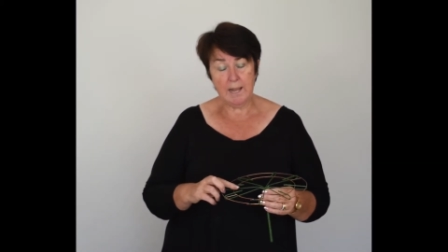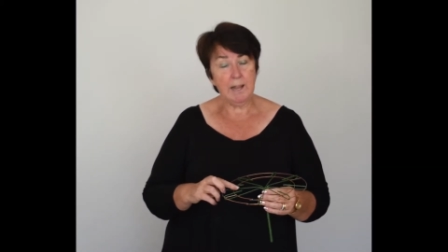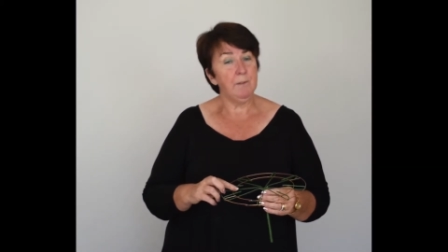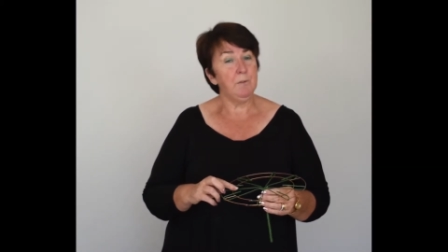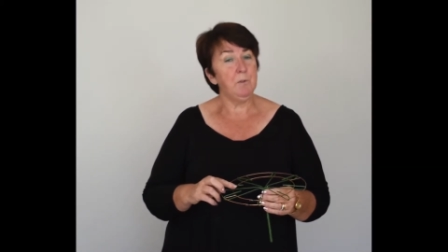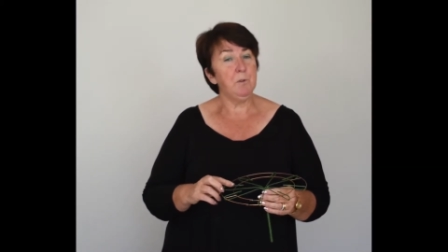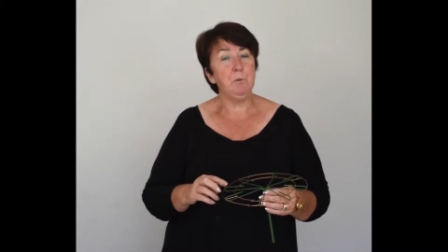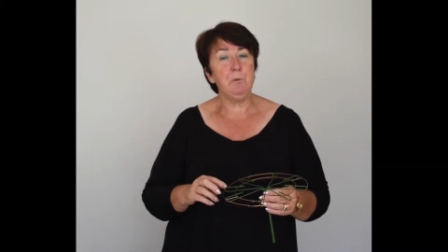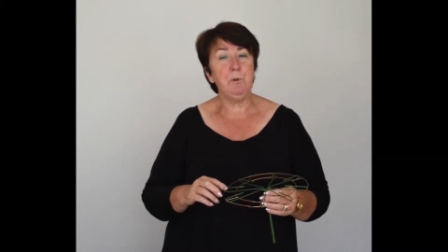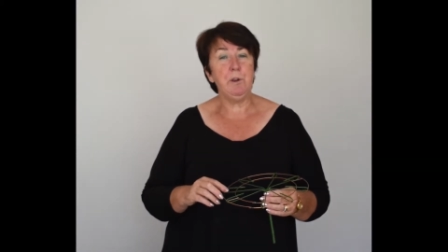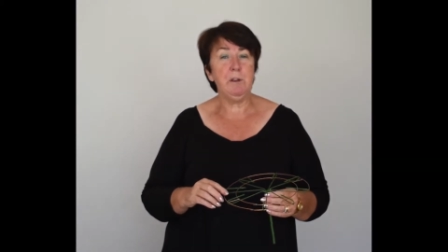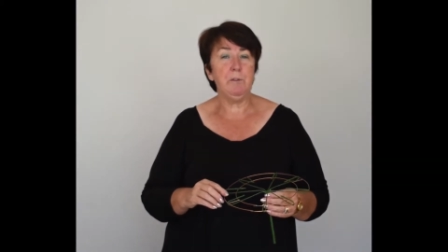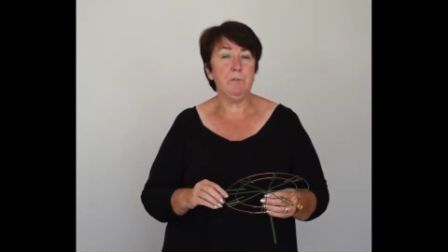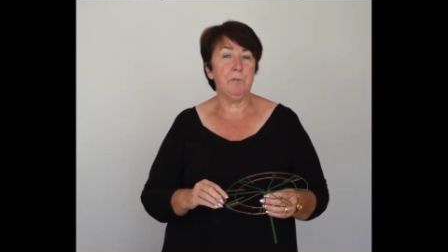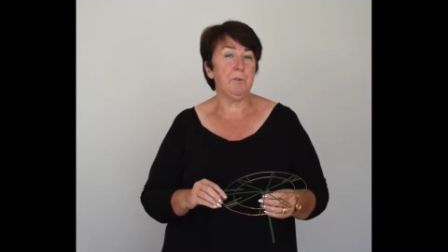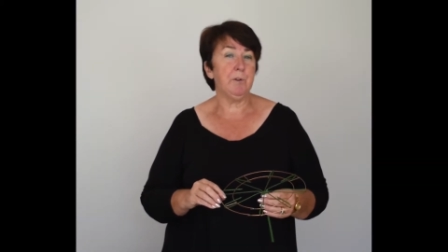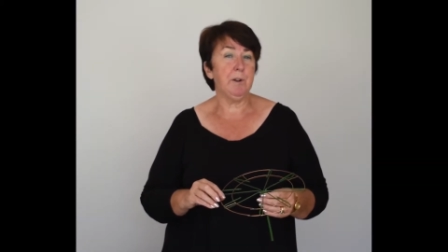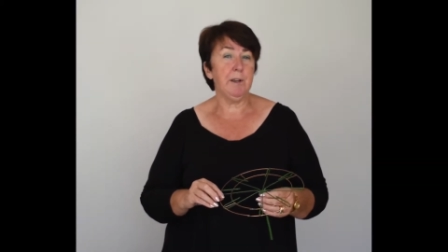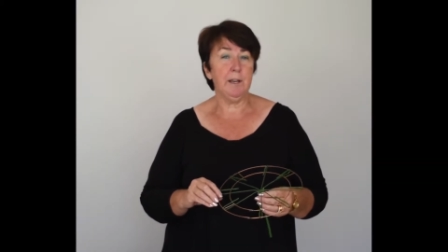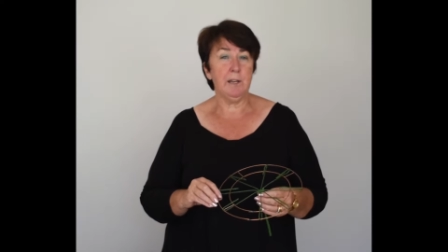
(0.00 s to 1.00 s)
and the wreath
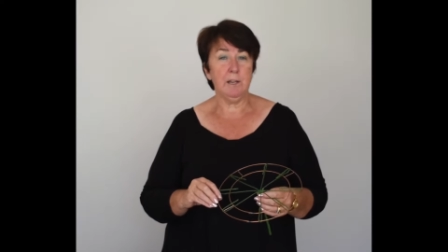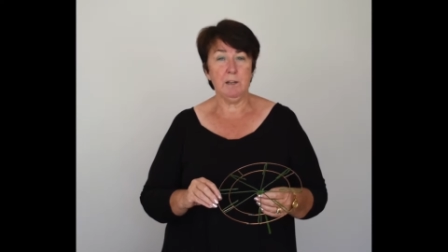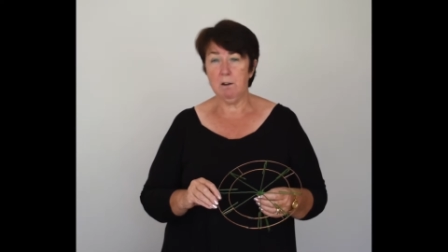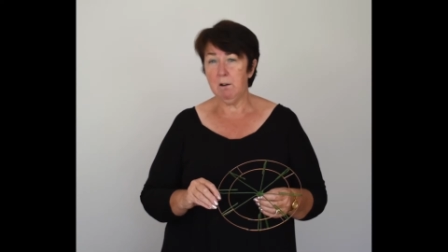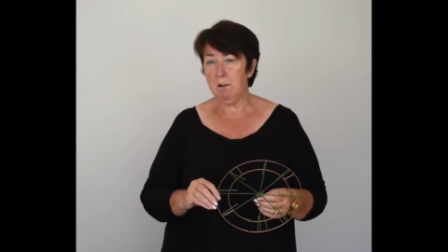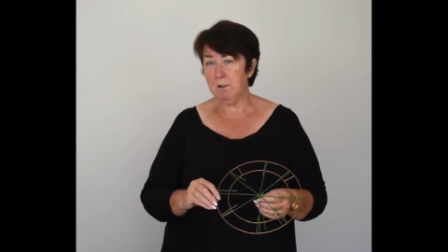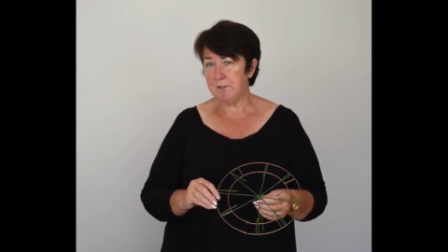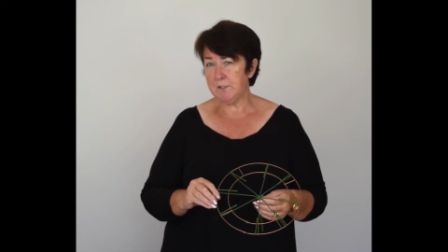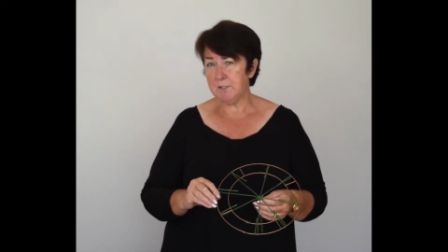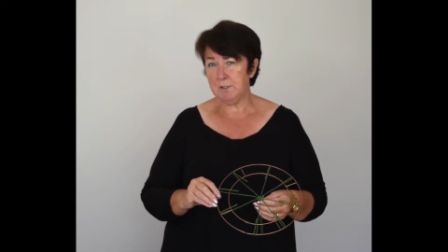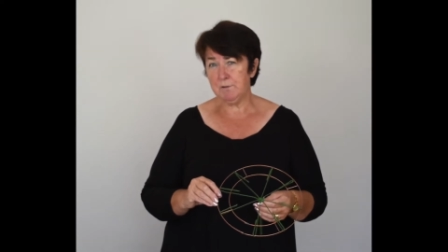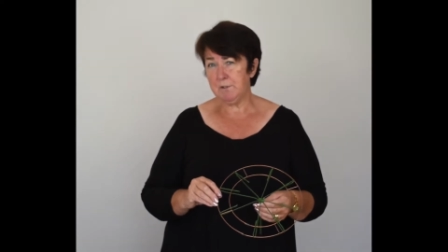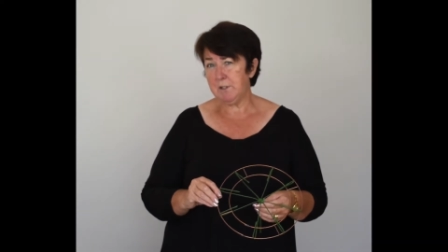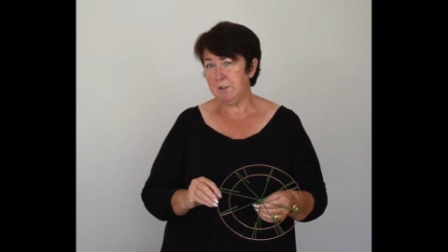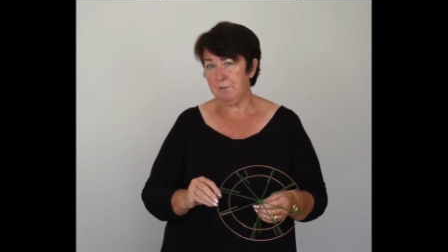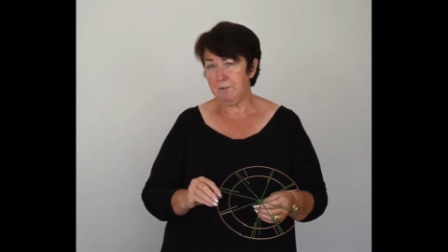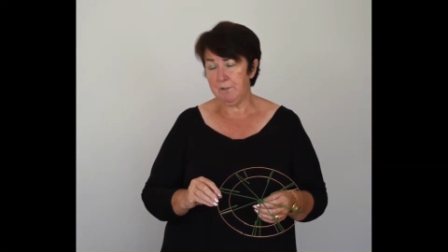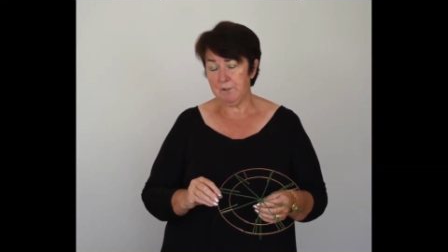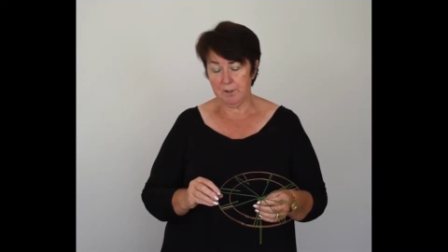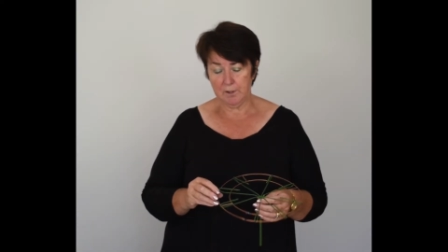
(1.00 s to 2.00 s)
ring in lots of
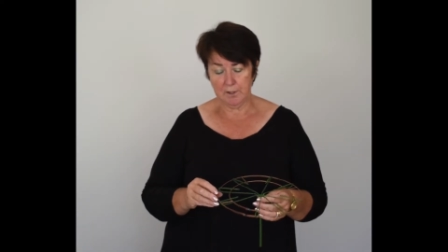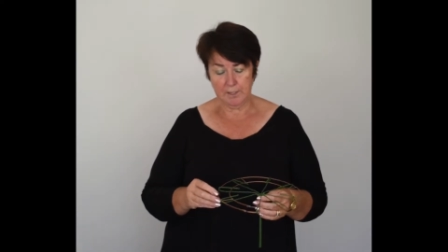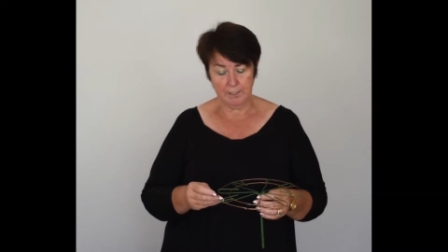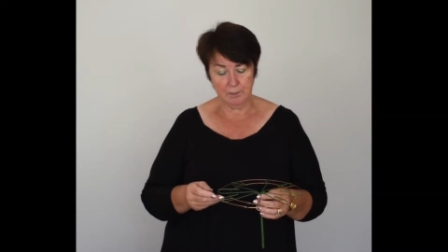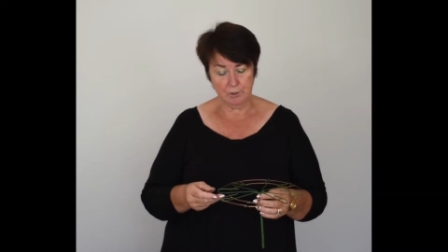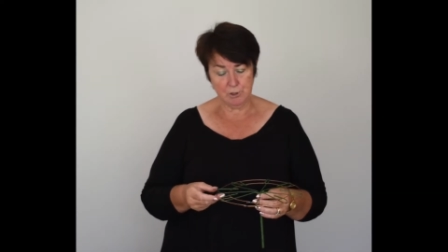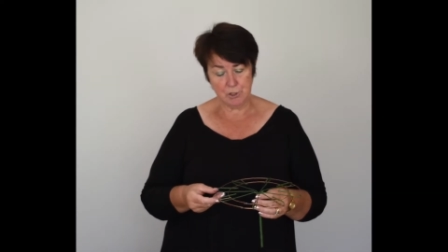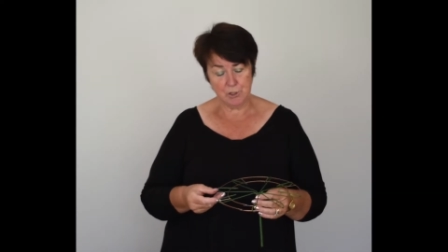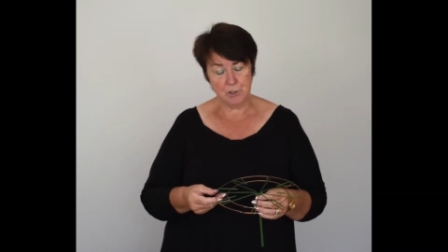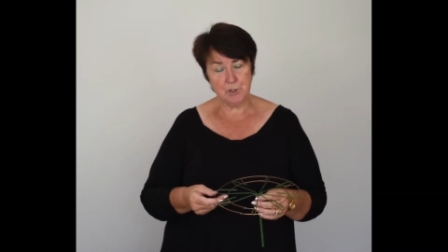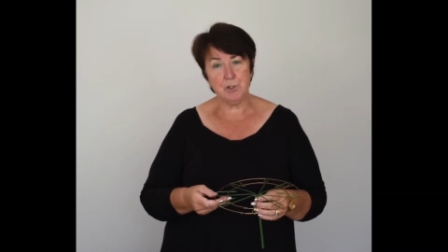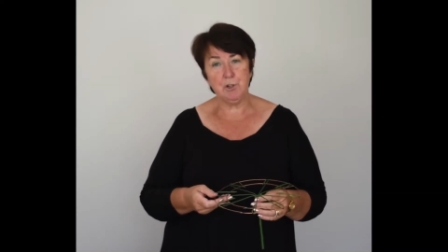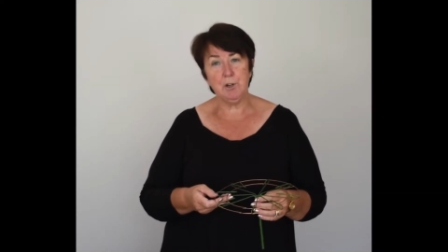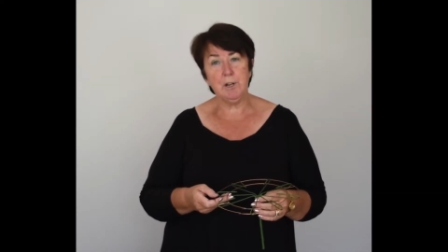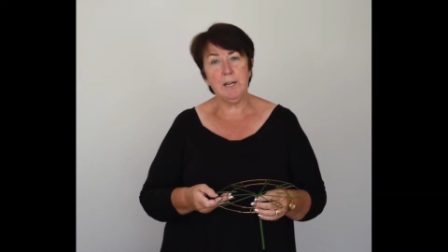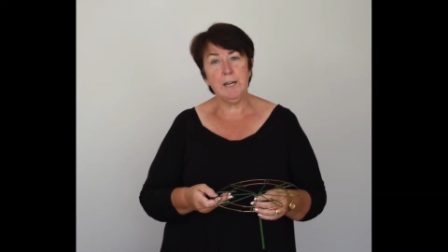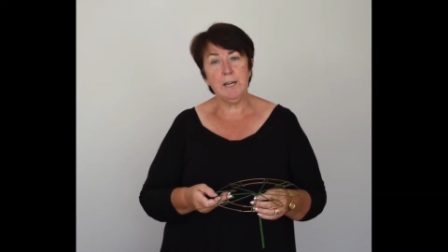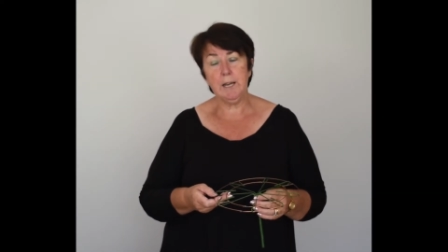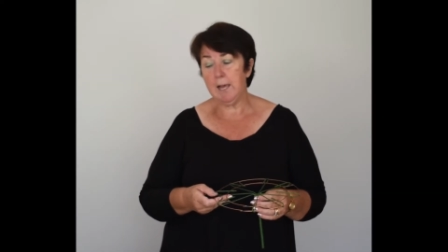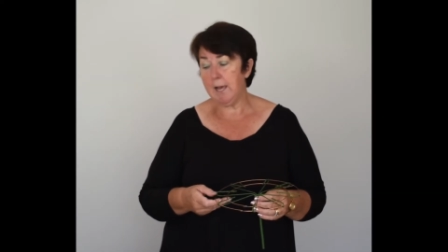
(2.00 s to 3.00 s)
different things,
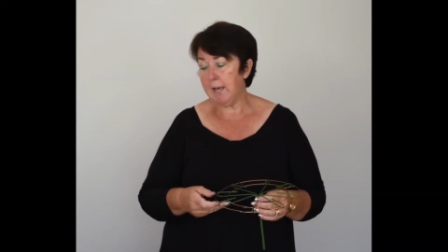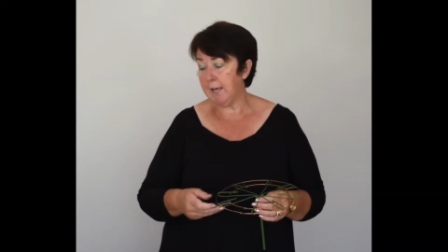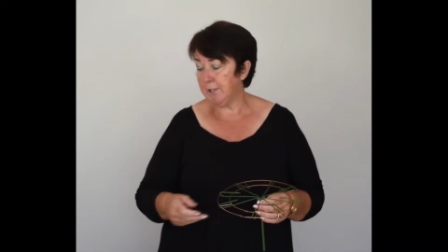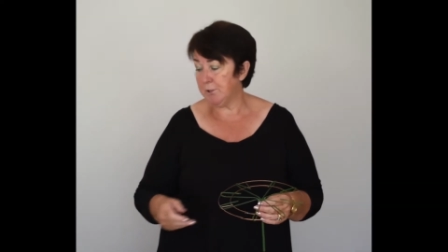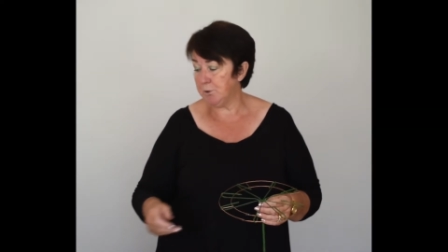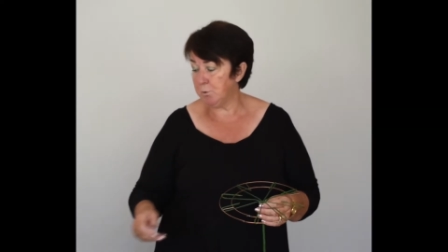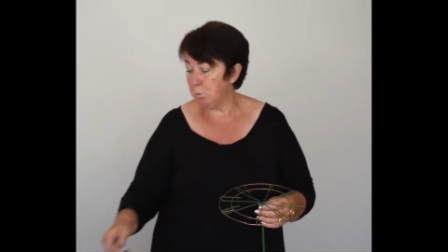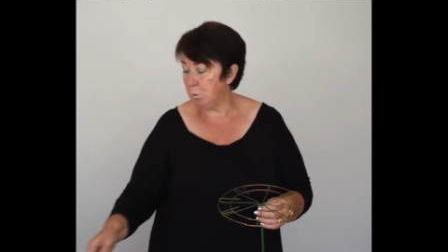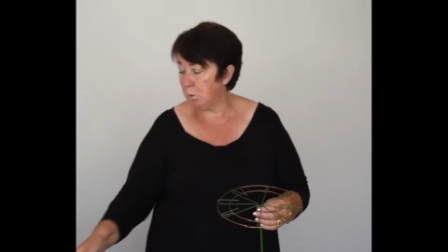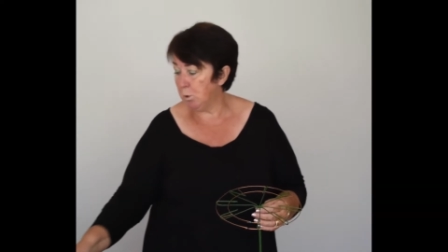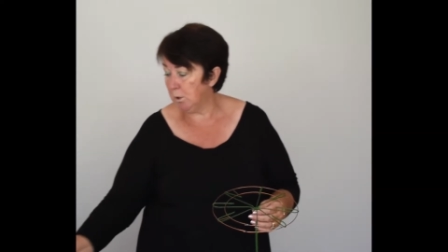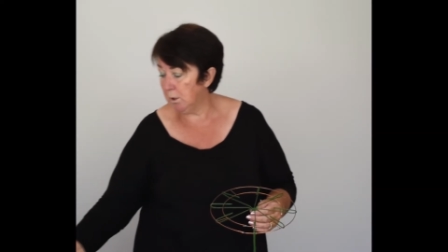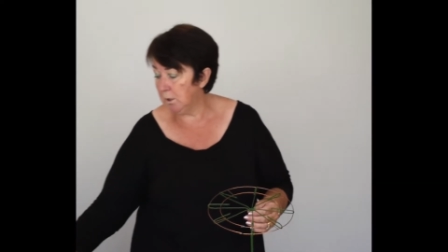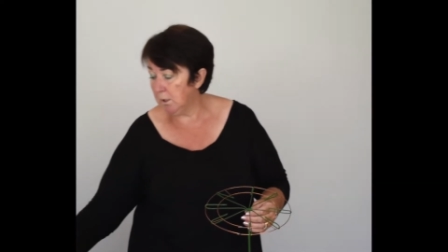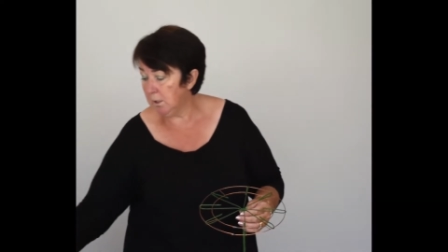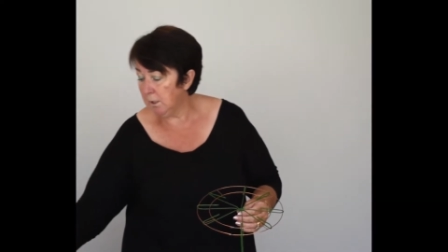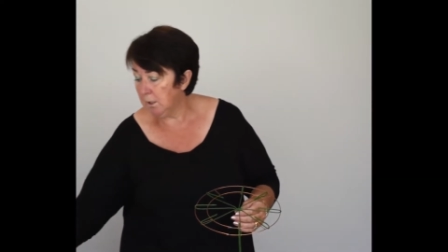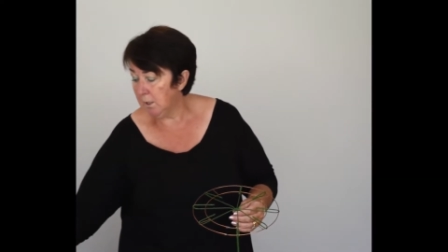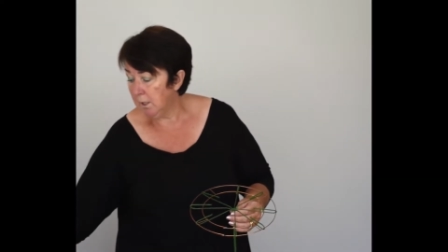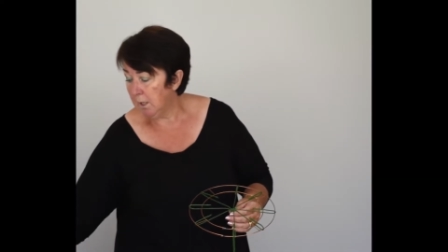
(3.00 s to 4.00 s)
string and
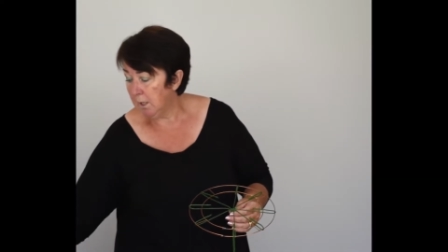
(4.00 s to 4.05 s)
wool.